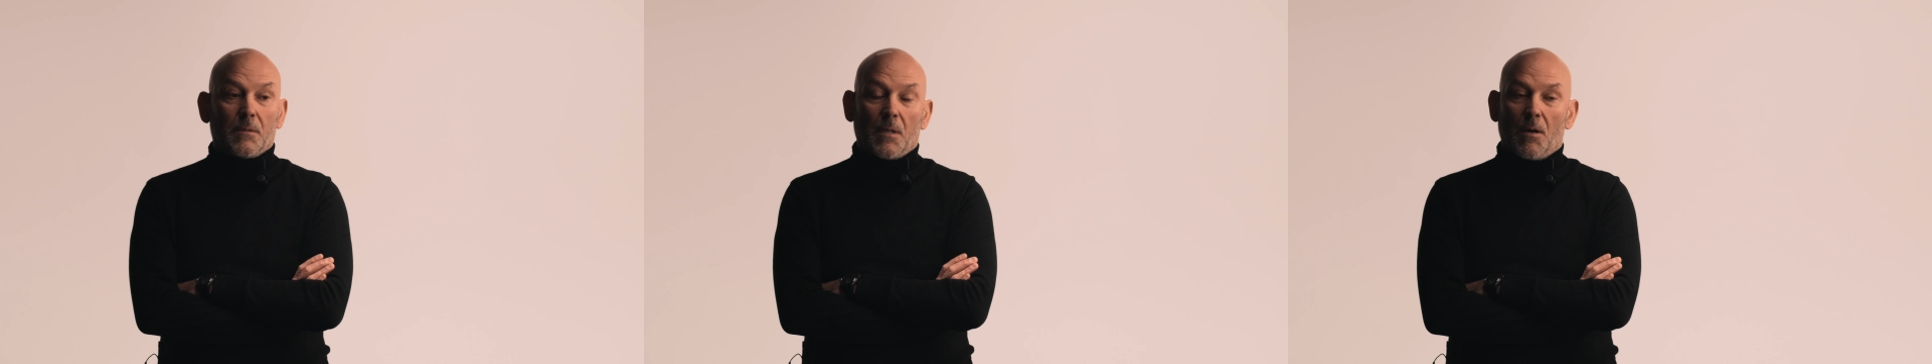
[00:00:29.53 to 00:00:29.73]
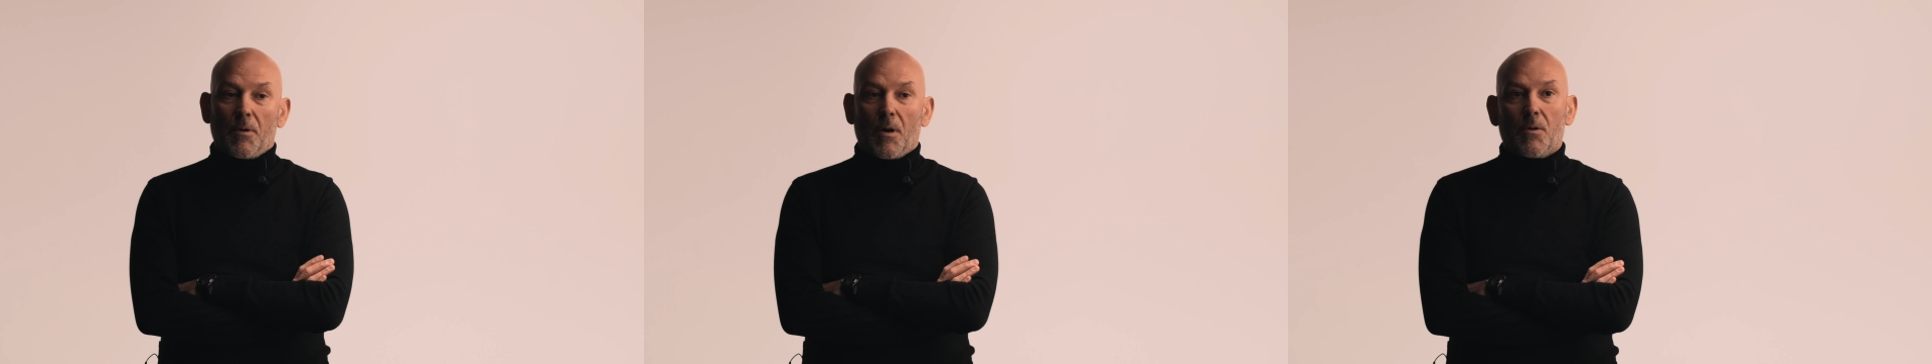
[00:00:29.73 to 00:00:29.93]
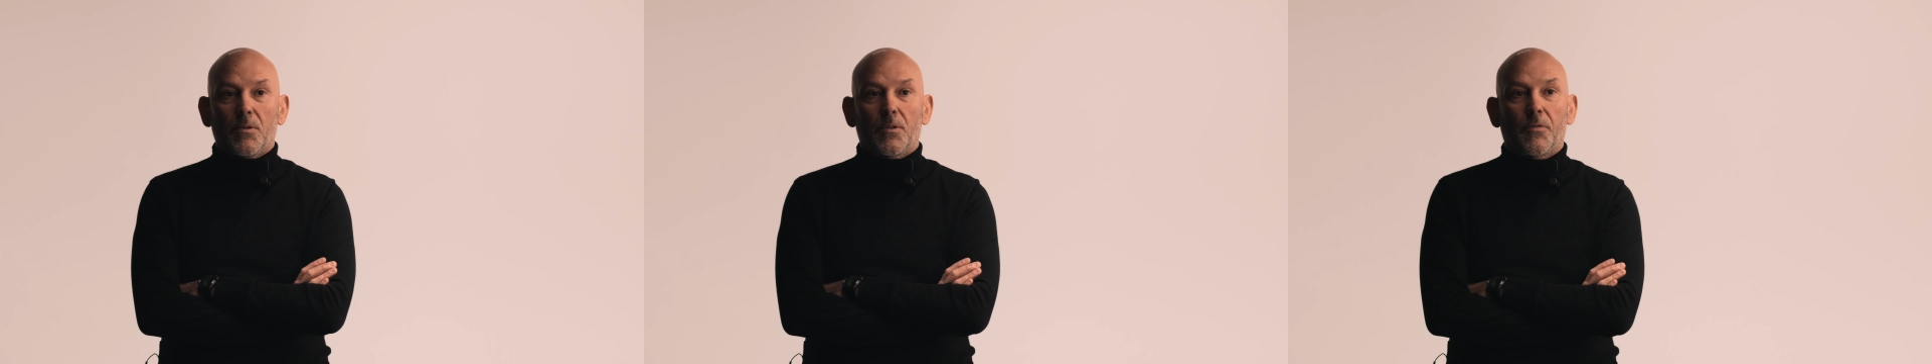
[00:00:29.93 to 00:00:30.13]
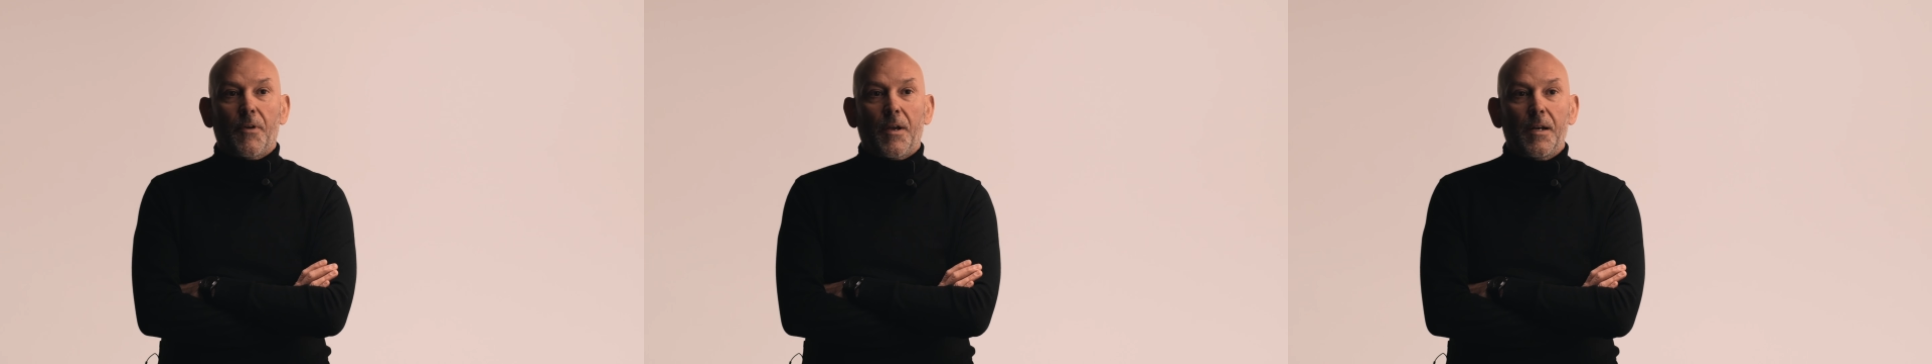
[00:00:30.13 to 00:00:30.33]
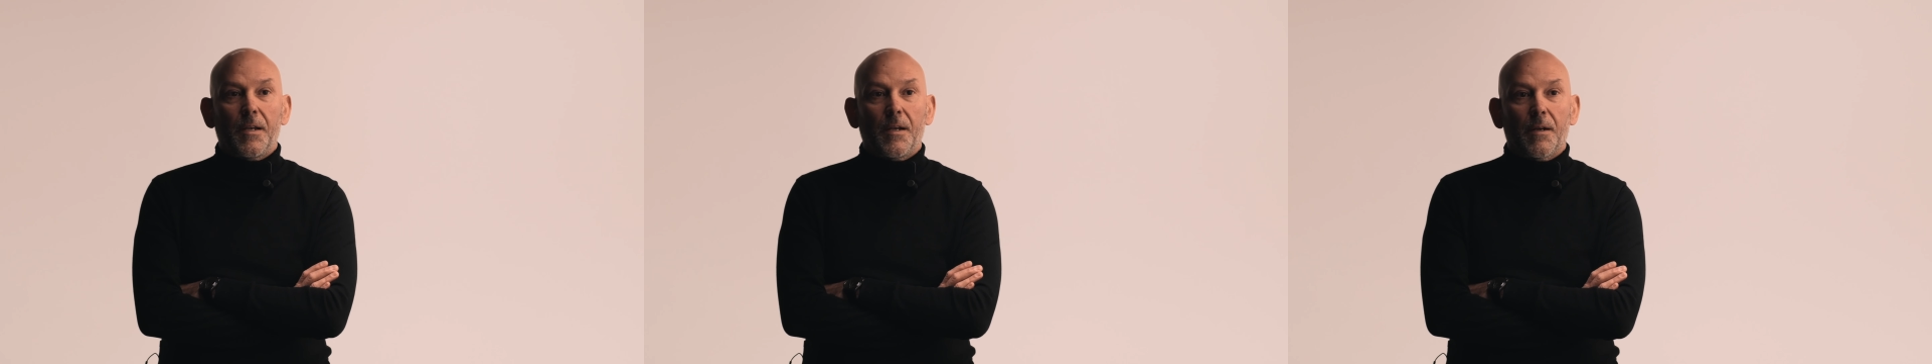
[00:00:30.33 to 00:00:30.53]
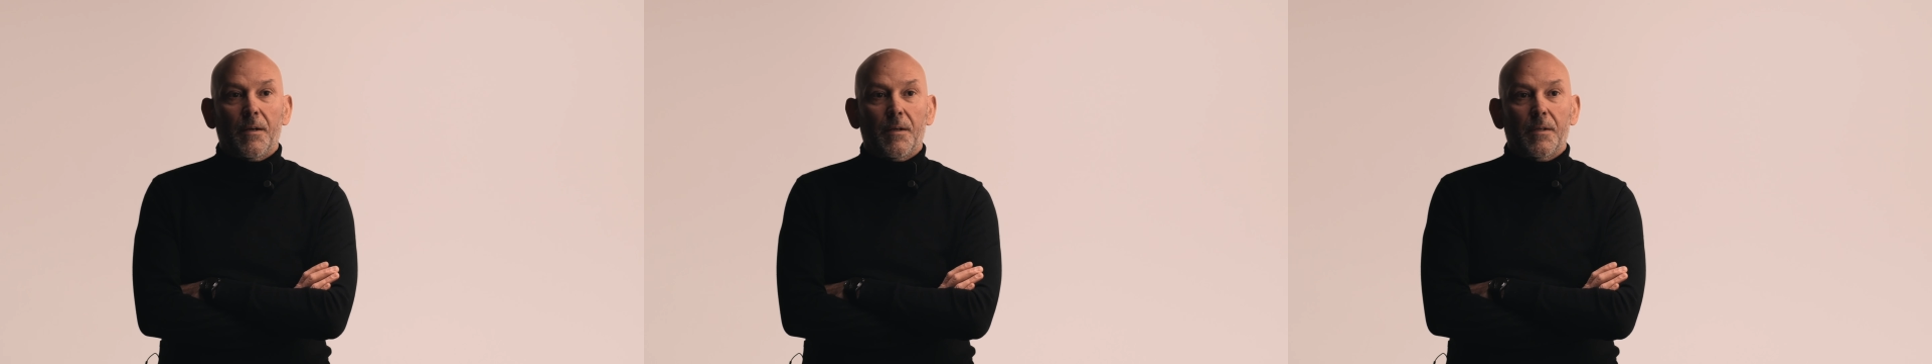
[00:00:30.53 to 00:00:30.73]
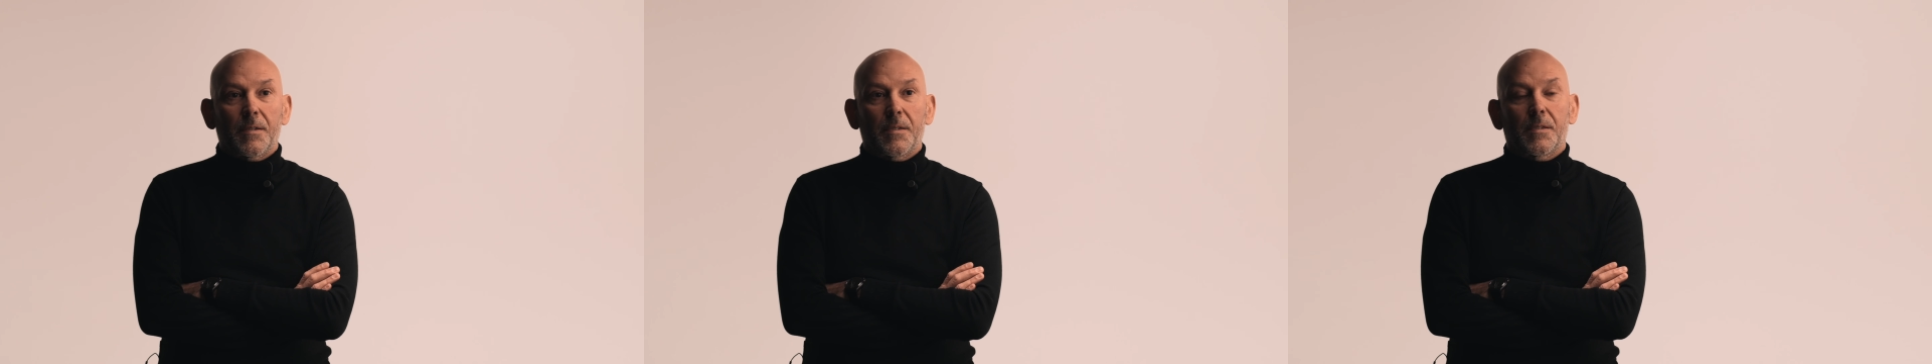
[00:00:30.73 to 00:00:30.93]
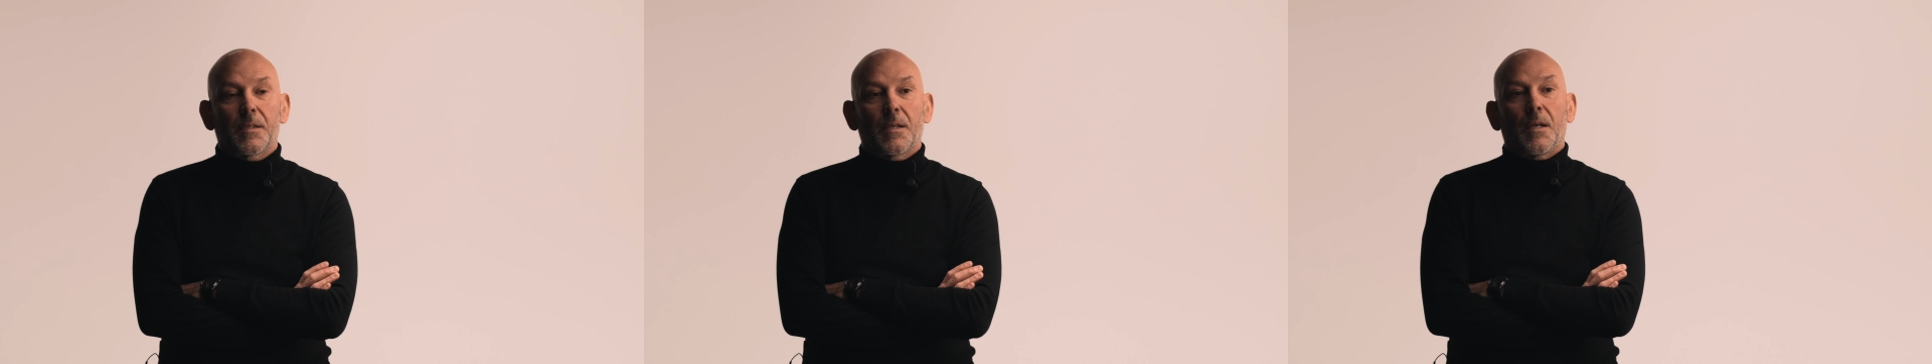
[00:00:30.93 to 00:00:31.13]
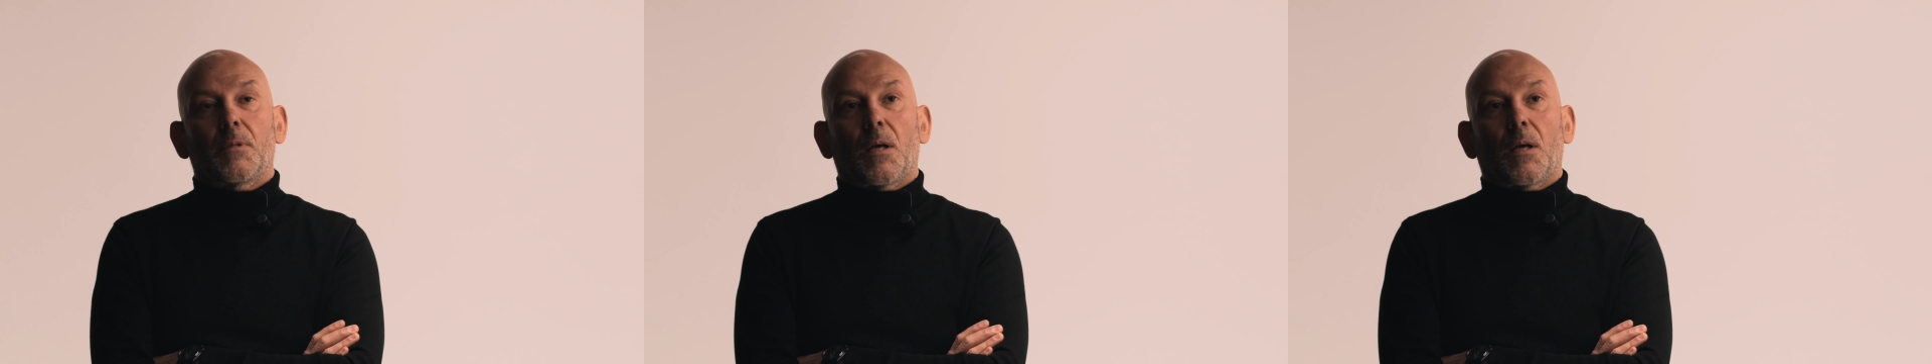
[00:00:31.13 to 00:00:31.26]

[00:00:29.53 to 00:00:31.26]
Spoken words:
around 20 years.